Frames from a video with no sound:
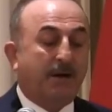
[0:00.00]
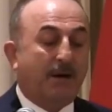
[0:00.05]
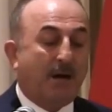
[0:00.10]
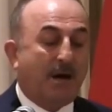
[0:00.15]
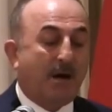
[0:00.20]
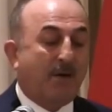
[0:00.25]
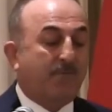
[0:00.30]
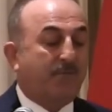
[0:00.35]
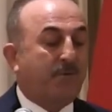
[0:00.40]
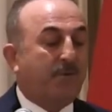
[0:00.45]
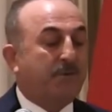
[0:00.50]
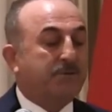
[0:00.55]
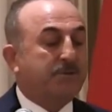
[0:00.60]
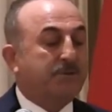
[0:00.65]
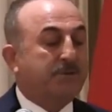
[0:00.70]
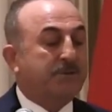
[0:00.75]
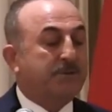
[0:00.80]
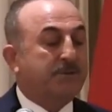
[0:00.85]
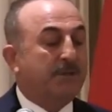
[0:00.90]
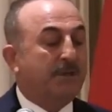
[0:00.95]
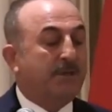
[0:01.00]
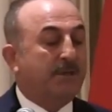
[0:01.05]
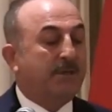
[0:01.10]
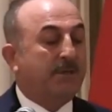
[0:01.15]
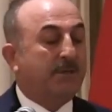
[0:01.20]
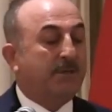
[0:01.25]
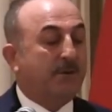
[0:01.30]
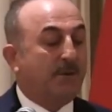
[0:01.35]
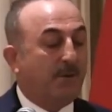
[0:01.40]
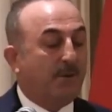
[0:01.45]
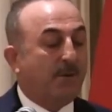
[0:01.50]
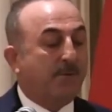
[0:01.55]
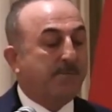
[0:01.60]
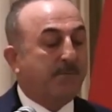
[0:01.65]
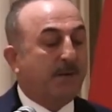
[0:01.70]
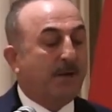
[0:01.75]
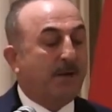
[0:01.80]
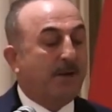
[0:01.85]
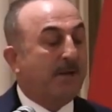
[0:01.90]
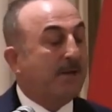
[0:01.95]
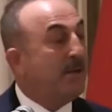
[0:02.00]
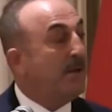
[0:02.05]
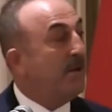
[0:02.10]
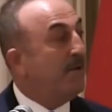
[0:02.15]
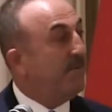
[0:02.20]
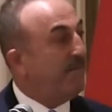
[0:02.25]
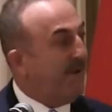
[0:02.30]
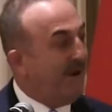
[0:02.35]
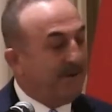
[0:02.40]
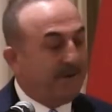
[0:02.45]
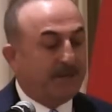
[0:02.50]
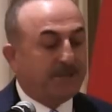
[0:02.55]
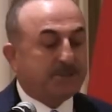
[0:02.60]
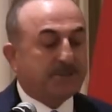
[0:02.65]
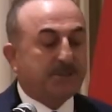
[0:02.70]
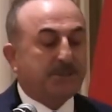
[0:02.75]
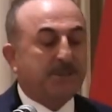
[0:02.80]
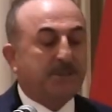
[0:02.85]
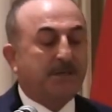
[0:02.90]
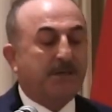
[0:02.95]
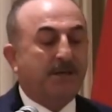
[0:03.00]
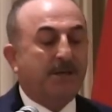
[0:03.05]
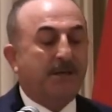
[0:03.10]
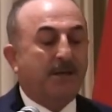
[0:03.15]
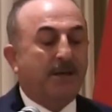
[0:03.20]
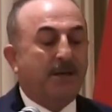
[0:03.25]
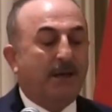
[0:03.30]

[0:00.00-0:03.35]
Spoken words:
Armed Forces Colombia financially,